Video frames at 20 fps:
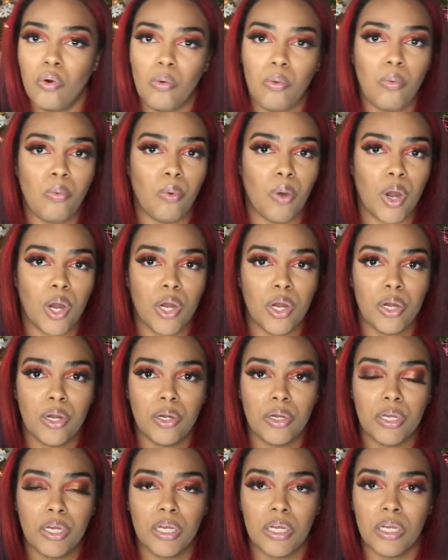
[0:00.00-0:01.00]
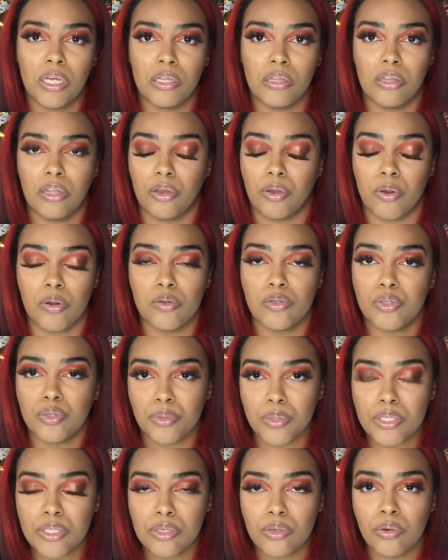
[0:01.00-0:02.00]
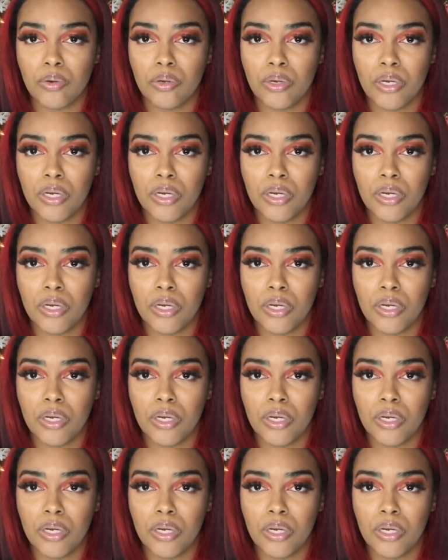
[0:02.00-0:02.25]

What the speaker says: work, the grocery store.